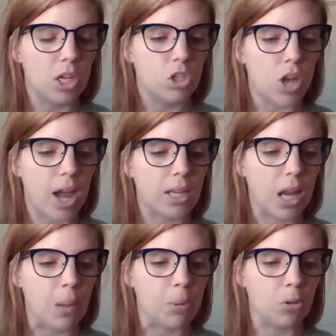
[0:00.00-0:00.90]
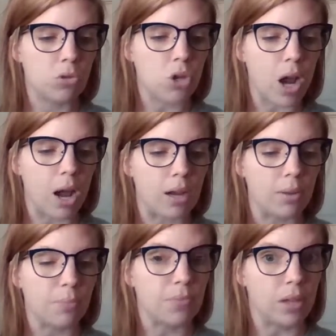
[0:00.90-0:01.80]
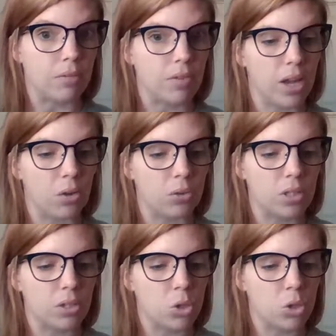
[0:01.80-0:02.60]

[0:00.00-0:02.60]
Jack and I both tried, and failed,